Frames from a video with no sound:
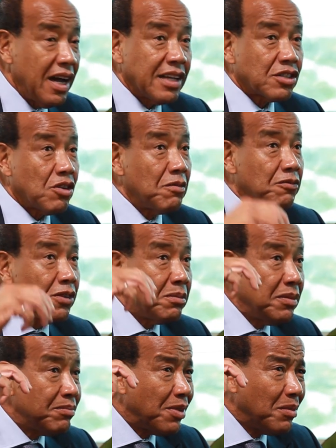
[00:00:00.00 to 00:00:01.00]
has come
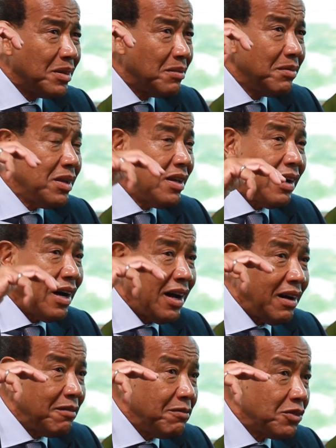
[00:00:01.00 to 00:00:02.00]
from probably
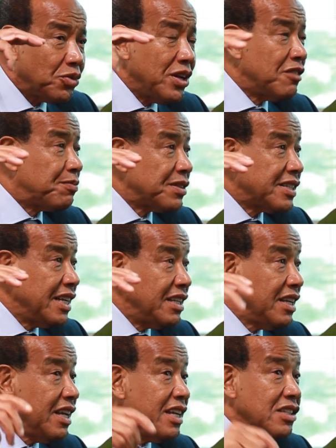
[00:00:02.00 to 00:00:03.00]
12%,
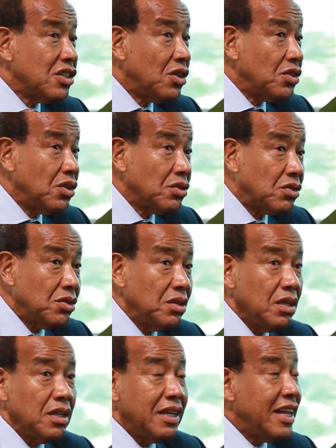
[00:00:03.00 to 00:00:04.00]
it's now down to
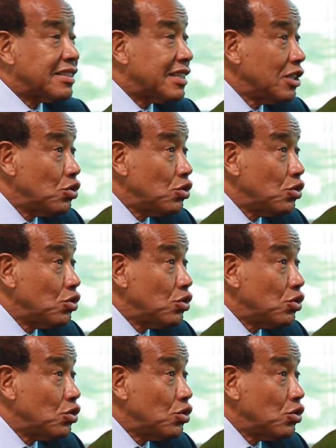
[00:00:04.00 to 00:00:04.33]
less than